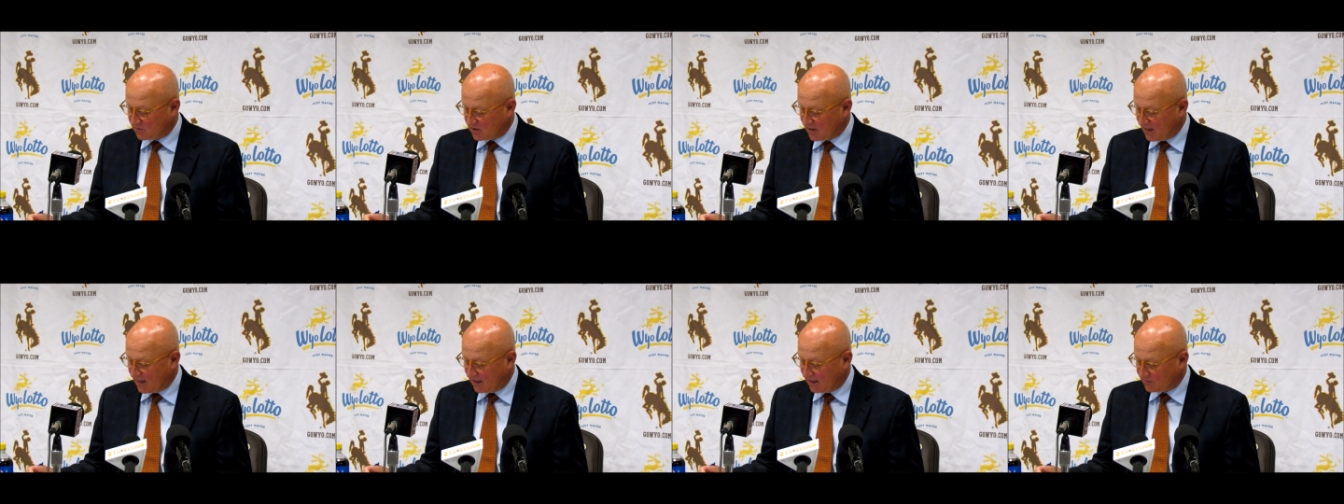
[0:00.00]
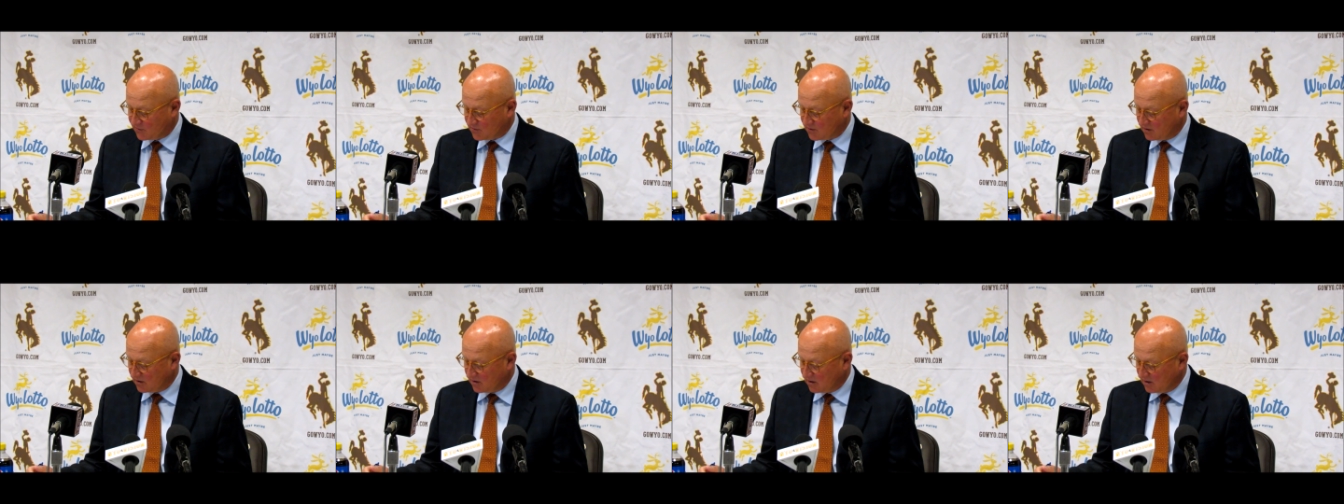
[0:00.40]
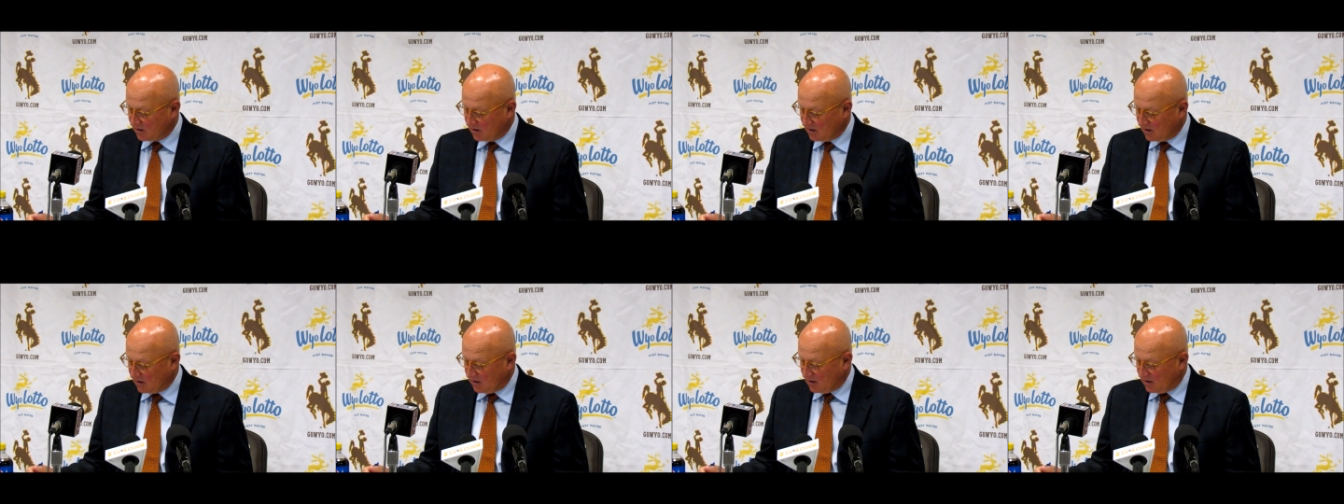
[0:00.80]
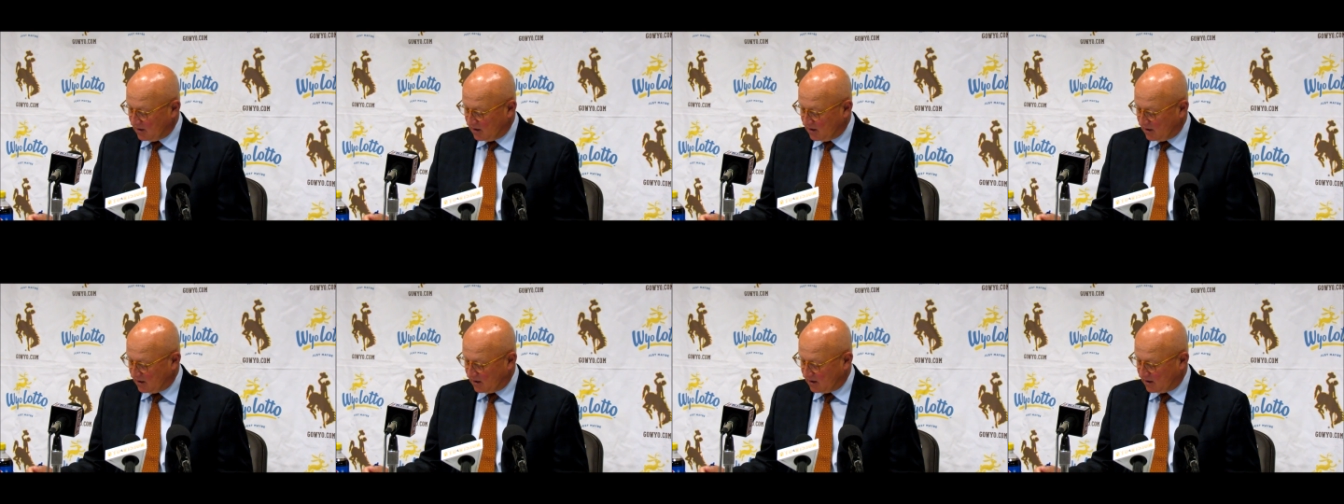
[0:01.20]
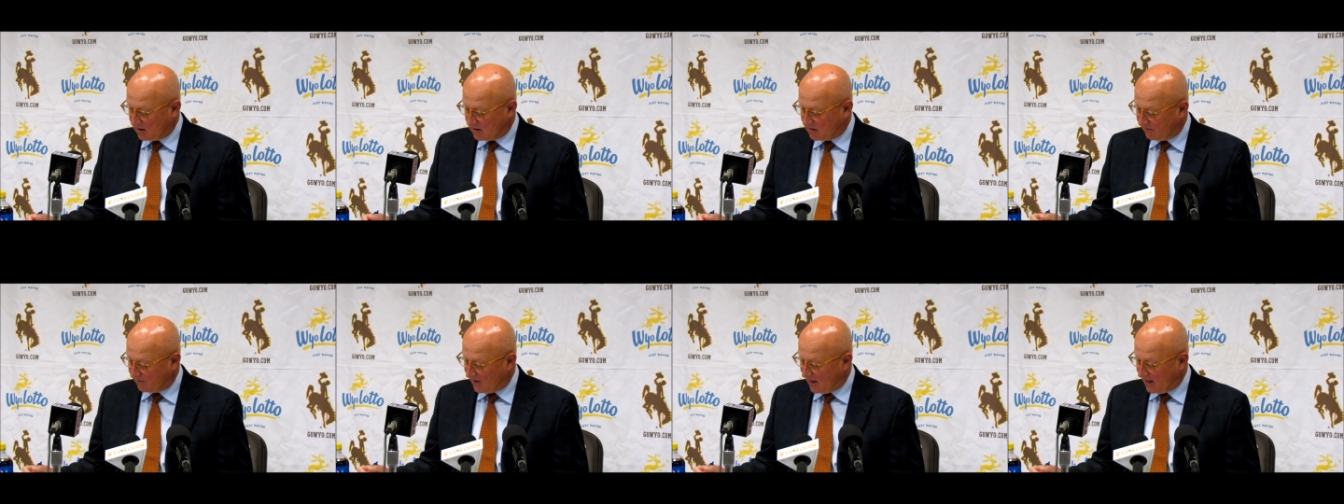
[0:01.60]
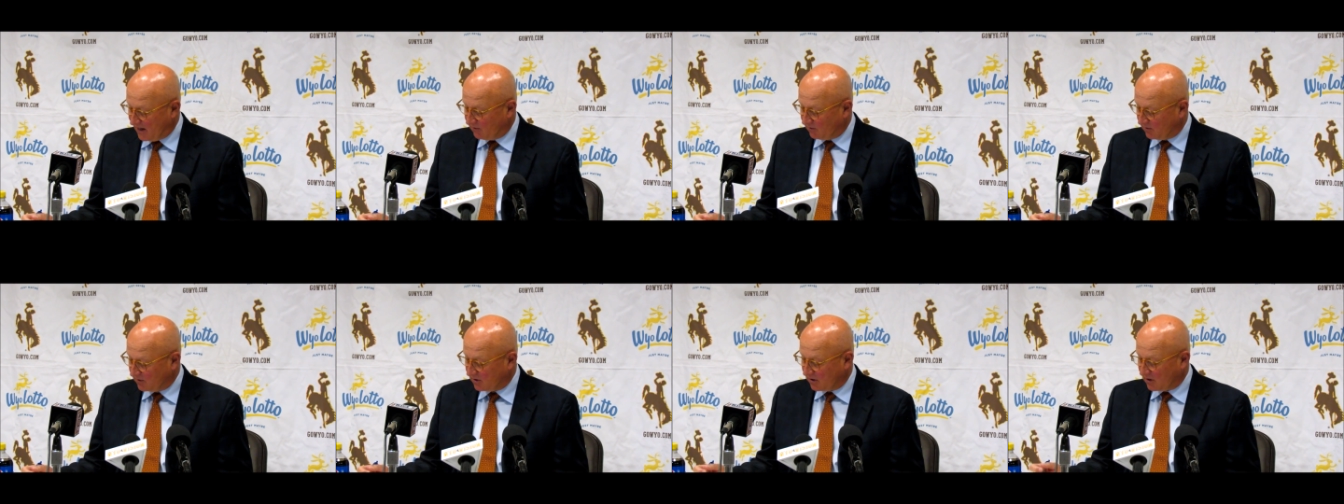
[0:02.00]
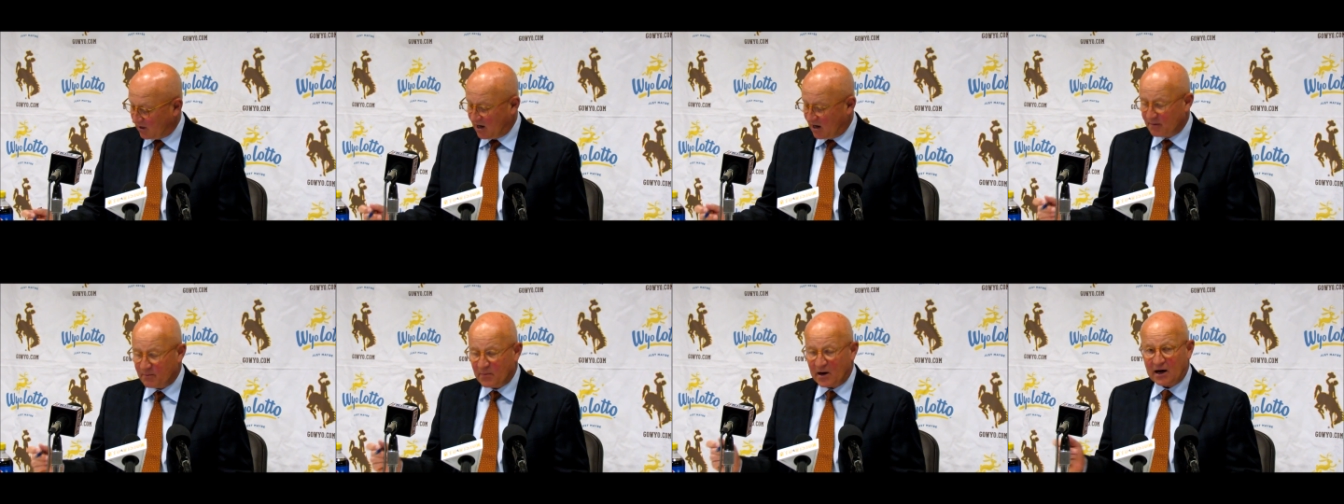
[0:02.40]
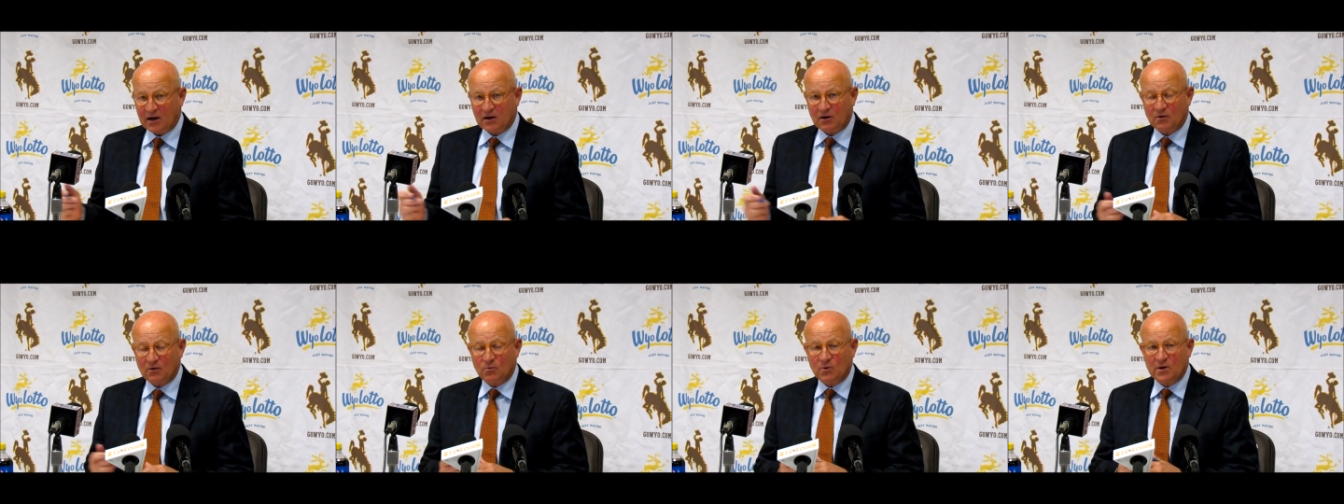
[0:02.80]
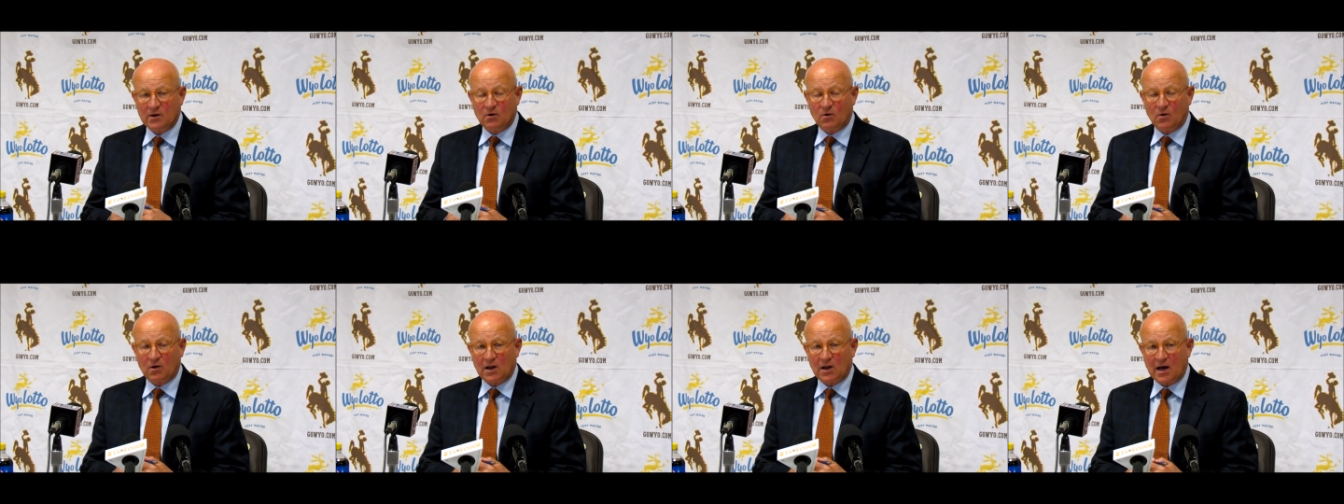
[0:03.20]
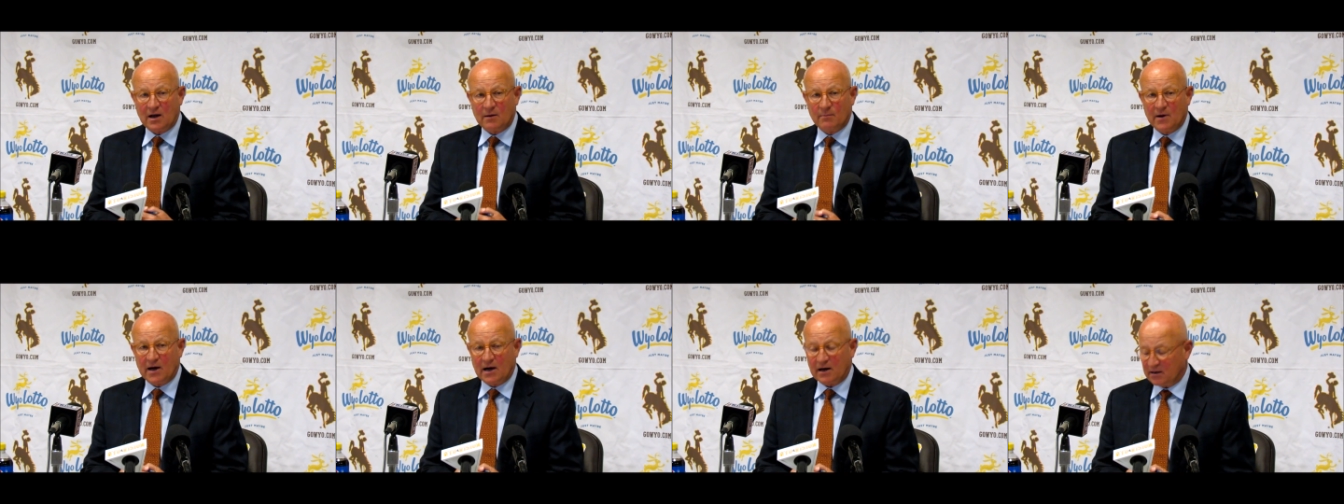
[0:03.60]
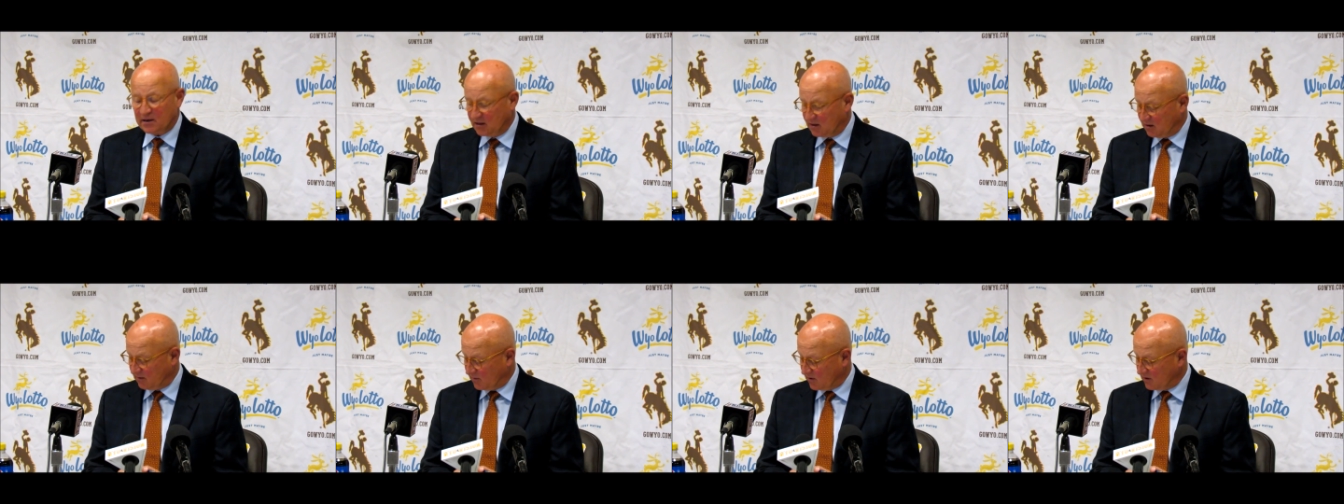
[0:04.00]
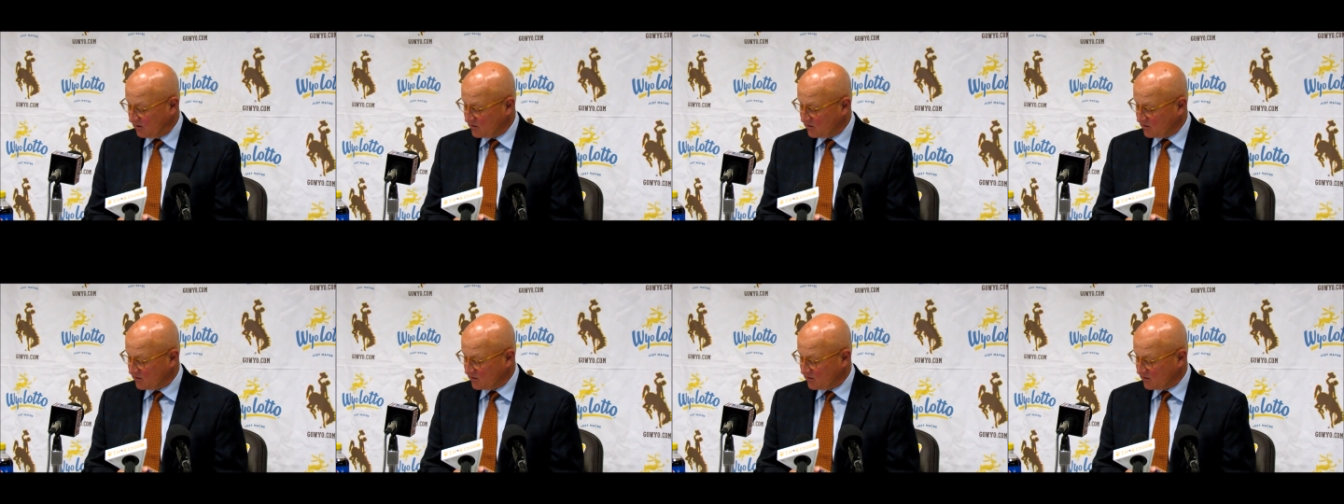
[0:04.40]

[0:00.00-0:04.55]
stats. And Tavai, linebacker, we know a lot about him.